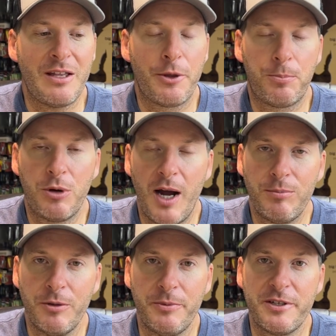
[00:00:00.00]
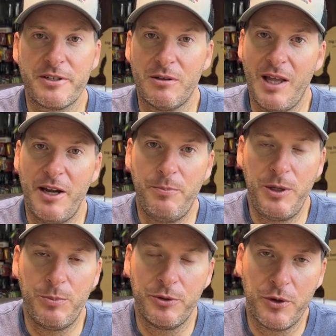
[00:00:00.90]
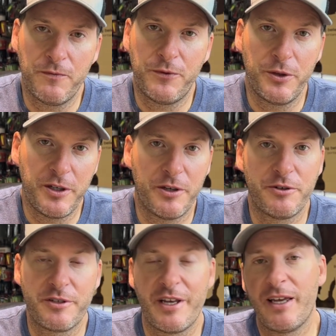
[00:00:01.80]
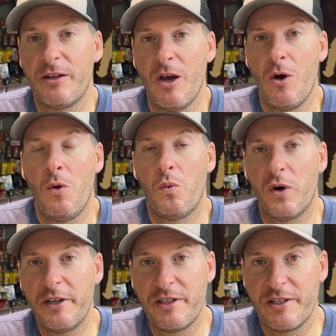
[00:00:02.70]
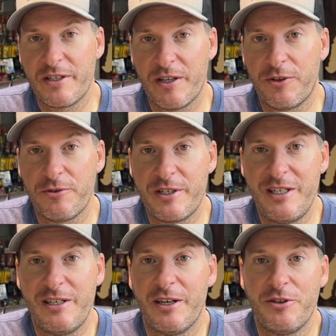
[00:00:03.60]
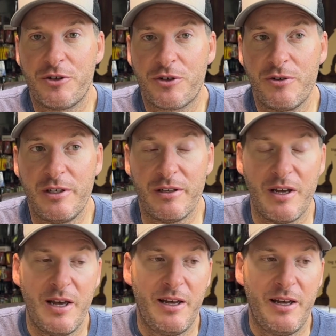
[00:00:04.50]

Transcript: The problem is a lot of people don't fully understand what it is that they're seeing on the screen.